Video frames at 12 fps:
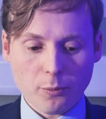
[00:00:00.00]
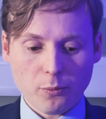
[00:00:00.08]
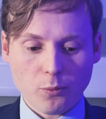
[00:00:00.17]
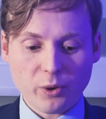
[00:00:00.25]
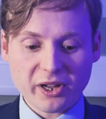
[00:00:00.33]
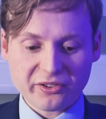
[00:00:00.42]

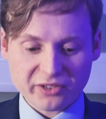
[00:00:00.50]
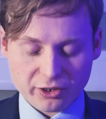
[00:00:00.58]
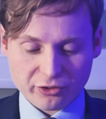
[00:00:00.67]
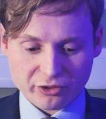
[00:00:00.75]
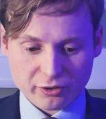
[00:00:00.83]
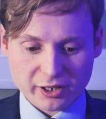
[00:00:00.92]
We
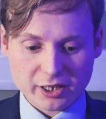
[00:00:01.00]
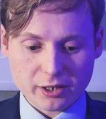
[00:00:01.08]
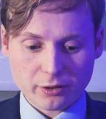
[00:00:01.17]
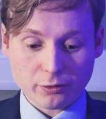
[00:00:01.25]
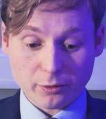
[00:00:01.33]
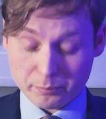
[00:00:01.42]
essentially,
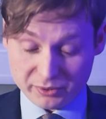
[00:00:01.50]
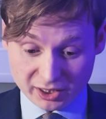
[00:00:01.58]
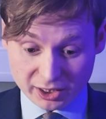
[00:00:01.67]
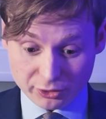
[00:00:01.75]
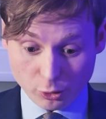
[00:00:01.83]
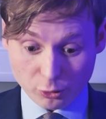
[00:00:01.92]
particularly
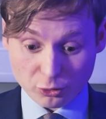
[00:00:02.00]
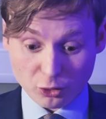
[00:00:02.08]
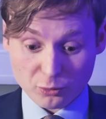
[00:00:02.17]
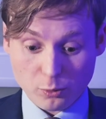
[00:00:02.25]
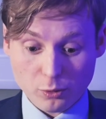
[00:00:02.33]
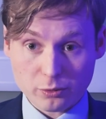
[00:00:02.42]
George
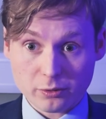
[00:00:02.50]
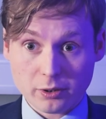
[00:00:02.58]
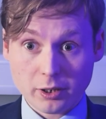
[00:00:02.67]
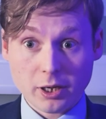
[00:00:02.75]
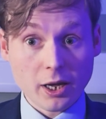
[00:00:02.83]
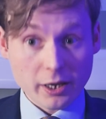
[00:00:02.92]
Osborne,
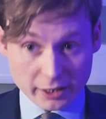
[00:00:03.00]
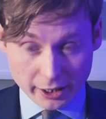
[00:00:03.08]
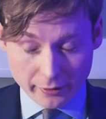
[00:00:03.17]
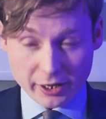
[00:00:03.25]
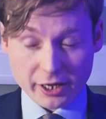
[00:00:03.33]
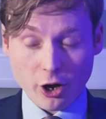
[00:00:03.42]

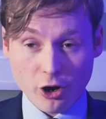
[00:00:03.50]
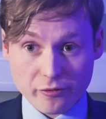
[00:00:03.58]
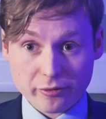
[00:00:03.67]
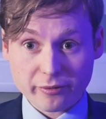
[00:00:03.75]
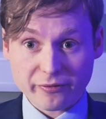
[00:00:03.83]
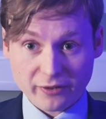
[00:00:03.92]
he
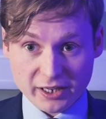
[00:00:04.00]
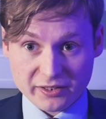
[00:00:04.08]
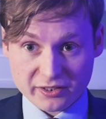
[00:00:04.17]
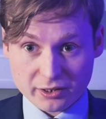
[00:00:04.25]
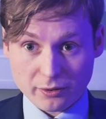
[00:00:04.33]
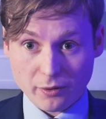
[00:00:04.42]

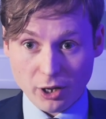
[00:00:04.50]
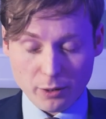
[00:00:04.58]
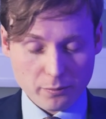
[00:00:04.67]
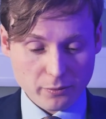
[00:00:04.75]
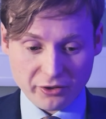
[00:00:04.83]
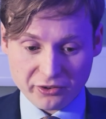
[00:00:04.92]
overinflated
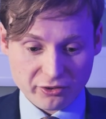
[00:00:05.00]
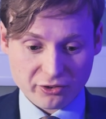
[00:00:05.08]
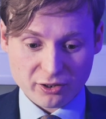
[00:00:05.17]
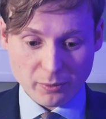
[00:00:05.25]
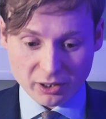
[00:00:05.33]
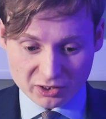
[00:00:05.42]
essentially the
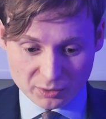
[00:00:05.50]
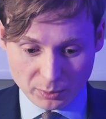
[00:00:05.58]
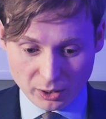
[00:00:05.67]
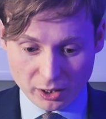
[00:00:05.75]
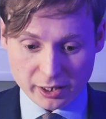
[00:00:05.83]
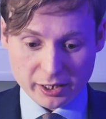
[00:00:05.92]
money
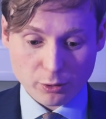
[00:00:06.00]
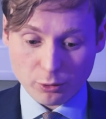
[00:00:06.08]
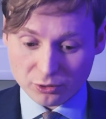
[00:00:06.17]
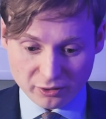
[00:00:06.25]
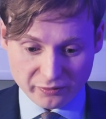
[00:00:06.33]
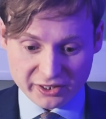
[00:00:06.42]
supply,
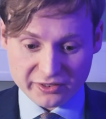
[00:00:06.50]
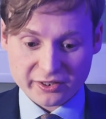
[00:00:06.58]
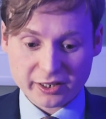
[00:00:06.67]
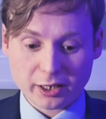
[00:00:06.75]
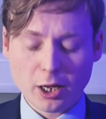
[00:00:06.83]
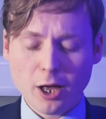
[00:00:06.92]
quantitative
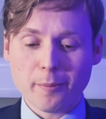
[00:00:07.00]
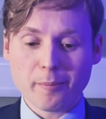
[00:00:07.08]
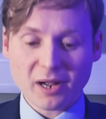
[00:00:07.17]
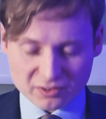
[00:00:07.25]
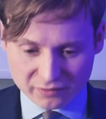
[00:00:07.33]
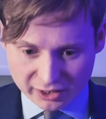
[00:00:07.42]
easing,
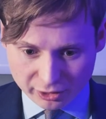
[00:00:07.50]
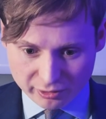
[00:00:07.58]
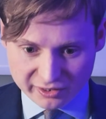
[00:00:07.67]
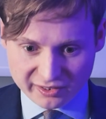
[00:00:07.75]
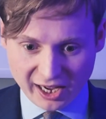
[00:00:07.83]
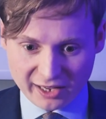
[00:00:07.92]
massively
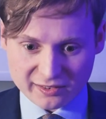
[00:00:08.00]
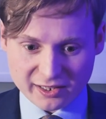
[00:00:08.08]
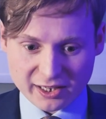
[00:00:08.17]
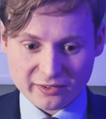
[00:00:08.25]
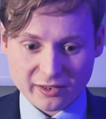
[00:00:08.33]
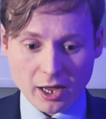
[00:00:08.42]
increased assets.